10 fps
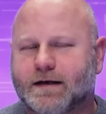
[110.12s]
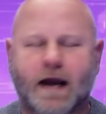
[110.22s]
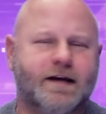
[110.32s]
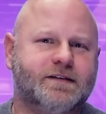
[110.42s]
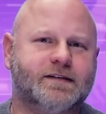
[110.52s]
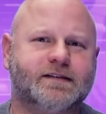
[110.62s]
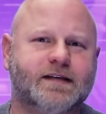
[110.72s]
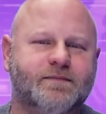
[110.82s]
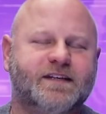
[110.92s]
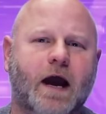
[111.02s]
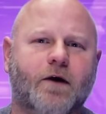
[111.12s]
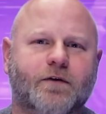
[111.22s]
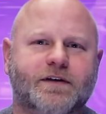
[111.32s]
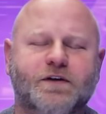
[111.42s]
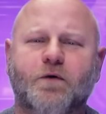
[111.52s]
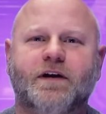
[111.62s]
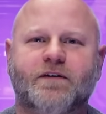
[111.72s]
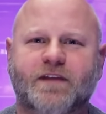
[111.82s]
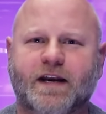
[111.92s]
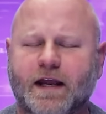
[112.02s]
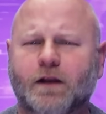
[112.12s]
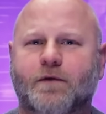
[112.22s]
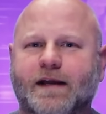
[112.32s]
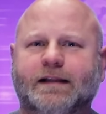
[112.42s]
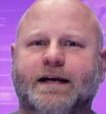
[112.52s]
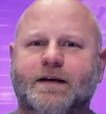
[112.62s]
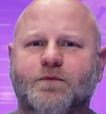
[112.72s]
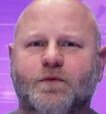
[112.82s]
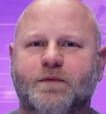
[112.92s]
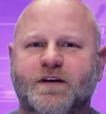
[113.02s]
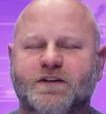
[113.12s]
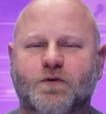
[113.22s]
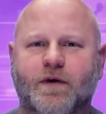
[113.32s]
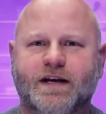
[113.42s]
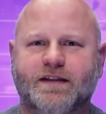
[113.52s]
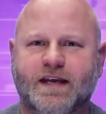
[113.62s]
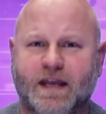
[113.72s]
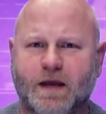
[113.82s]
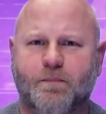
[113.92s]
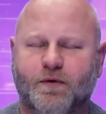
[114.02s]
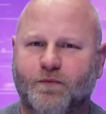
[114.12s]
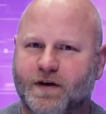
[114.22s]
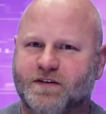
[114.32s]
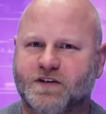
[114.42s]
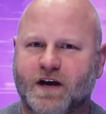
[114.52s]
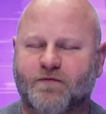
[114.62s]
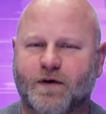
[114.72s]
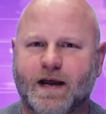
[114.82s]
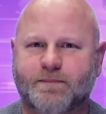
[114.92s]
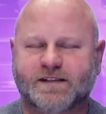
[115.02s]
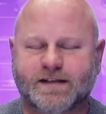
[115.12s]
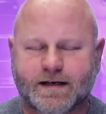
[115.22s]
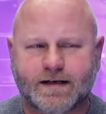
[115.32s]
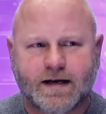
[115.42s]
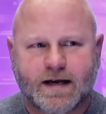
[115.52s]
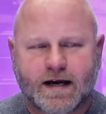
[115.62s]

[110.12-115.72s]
Kind of just seems counterintuitive that Hillary Clinton would be joined at the hip with Jeffrey Epstein,